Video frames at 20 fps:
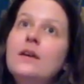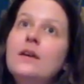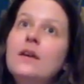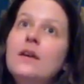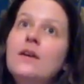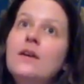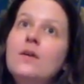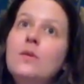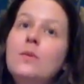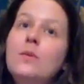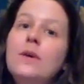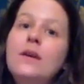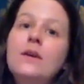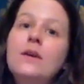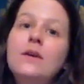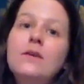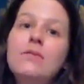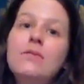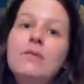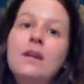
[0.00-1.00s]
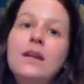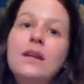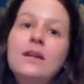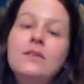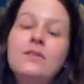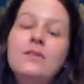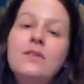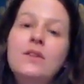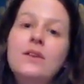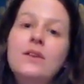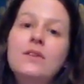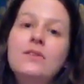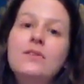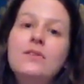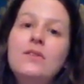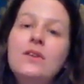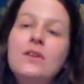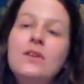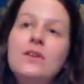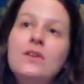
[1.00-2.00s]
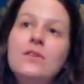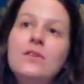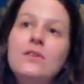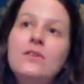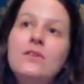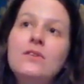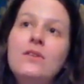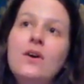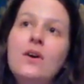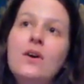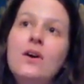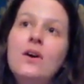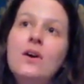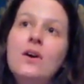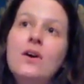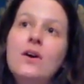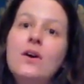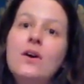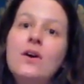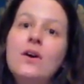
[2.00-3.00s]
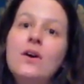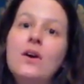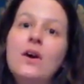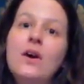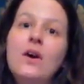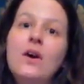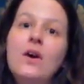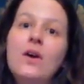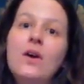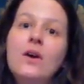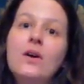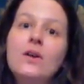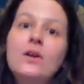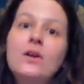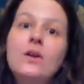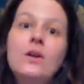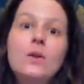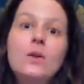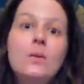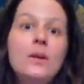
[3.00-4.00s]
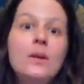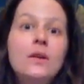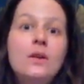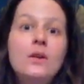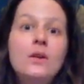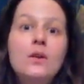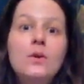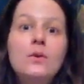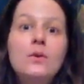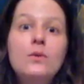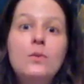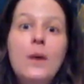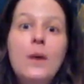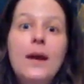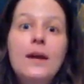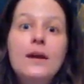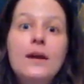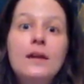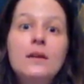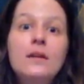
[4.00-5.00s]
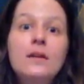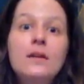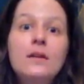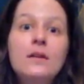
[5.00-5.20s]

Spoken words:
another way you can relate to this is when you lose weight.